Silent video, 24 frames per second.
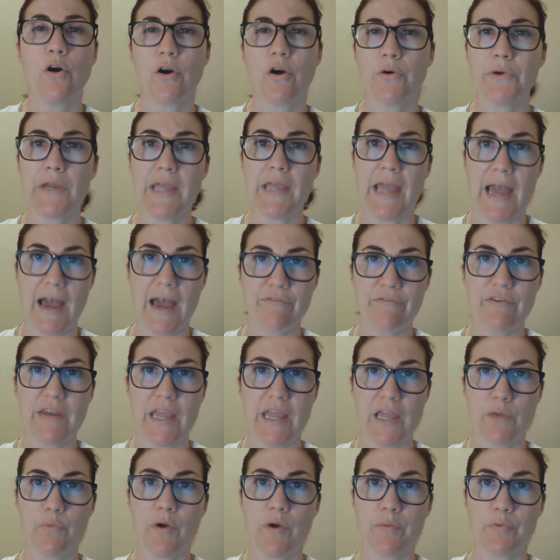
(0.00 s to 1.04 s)
already have an
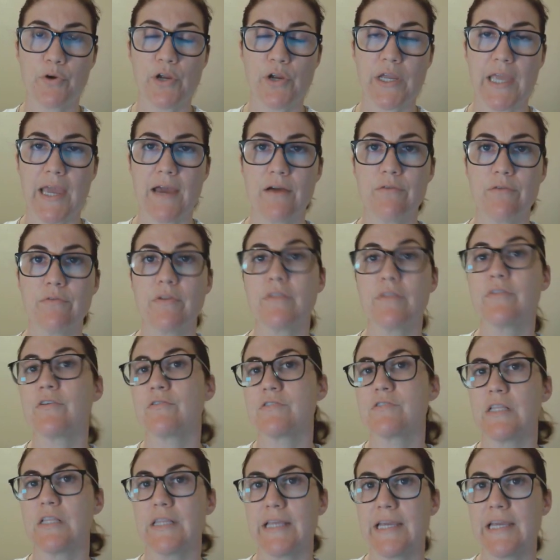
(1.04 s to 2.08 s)
Aweber account,
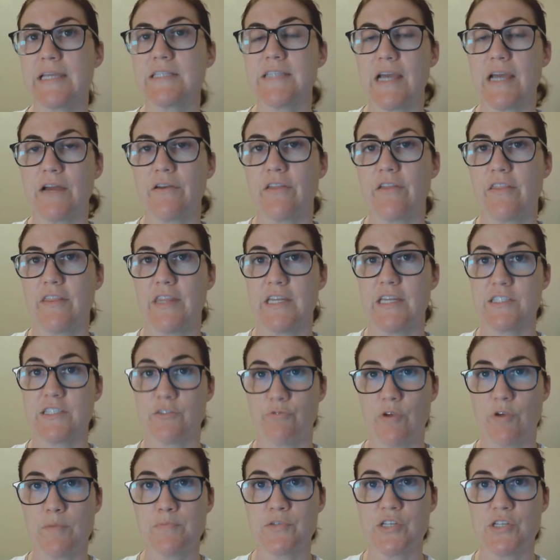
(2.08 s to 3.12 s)
there's a link down in the
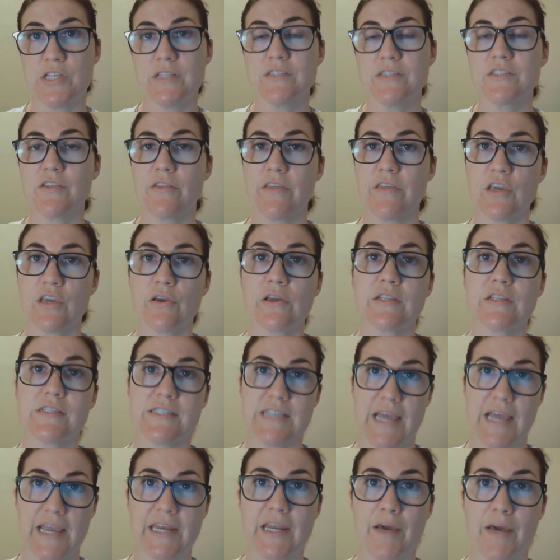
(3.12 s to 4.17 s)
description so that you can
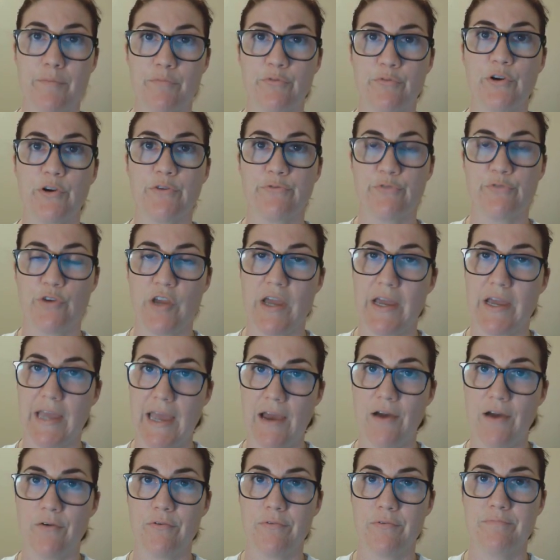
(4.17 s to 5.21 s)
sign up for a free
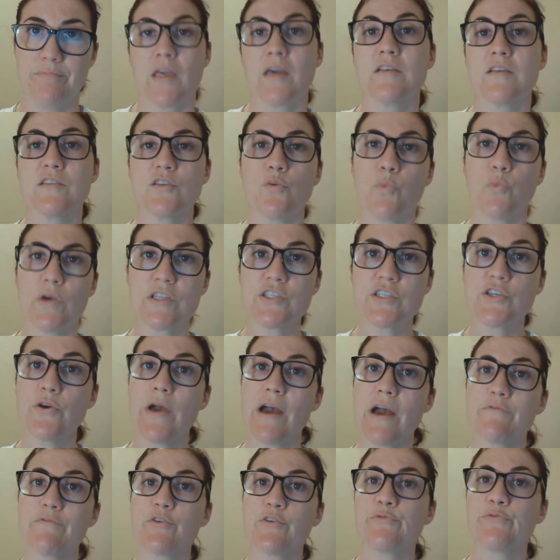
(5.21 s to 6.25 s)
account. So once you
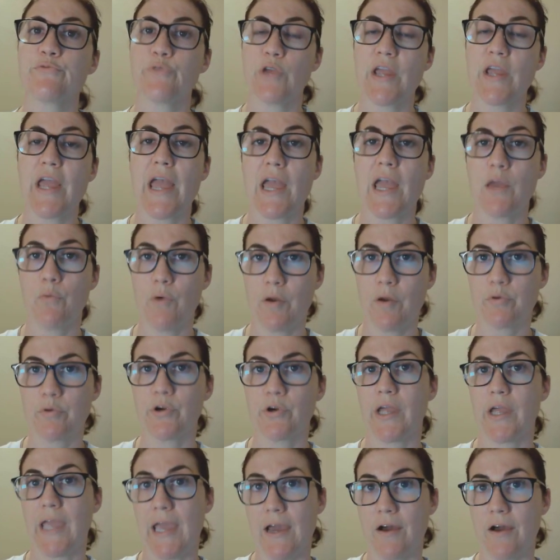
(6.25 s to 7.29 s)
have your free
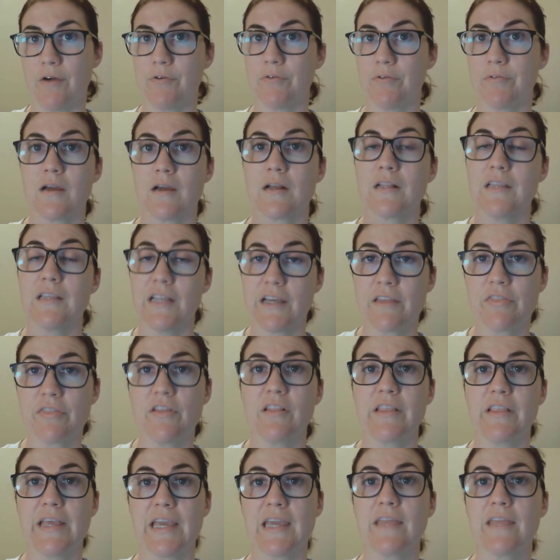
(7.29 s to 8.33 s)
Aweber account, click the
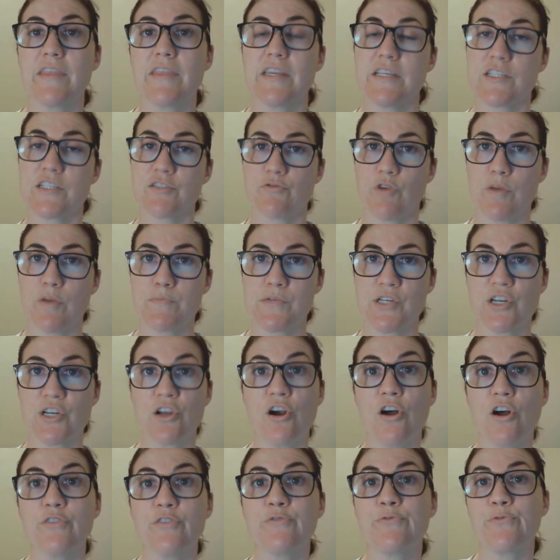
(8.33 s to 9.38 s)
link in the description
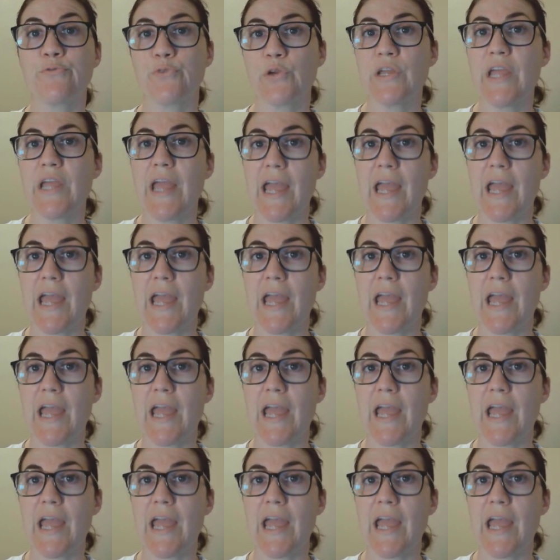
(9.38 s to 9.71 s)
called Free